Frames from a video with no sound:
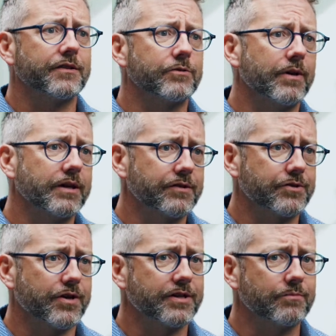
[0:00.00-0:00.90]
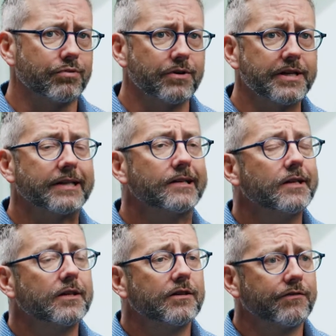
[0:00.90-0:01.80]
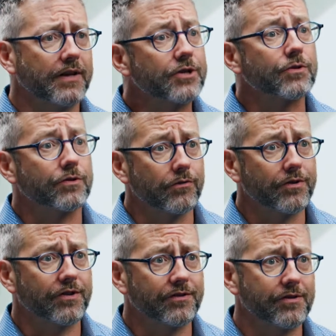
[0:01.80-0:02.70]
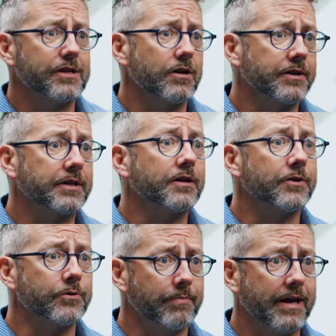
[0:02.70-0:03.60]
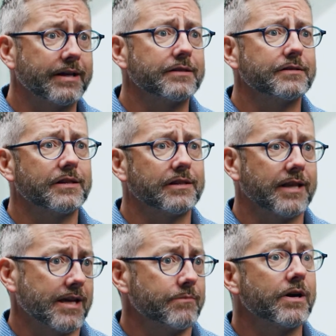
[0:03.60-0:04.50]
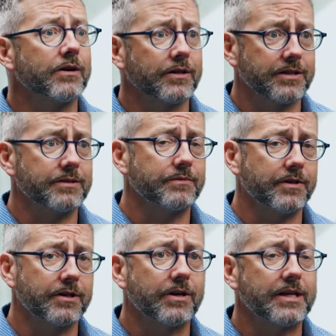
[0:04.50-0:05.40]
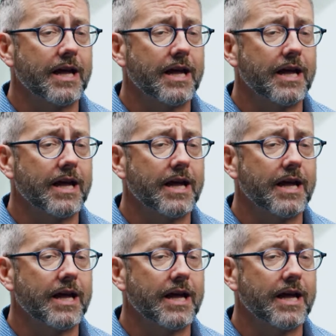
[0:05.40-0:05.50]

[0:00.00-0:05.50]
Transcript: Nubank is trying to bring financial services to the un- and underbanked in Latin America right